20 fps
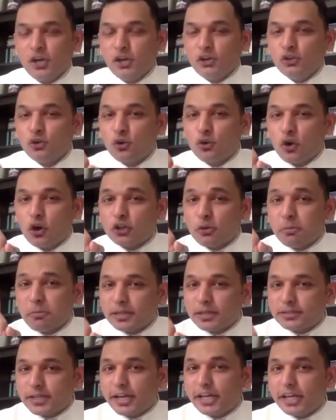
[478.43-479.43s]
You go to
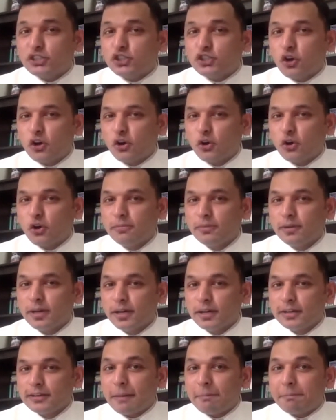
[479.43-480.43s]
Mercedes showroom,
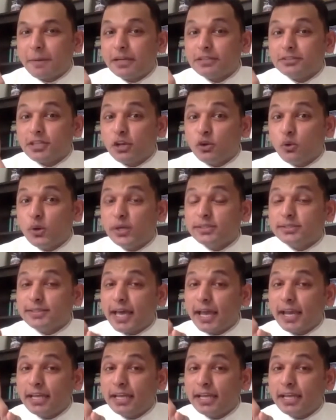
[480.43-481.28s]
the person who is selling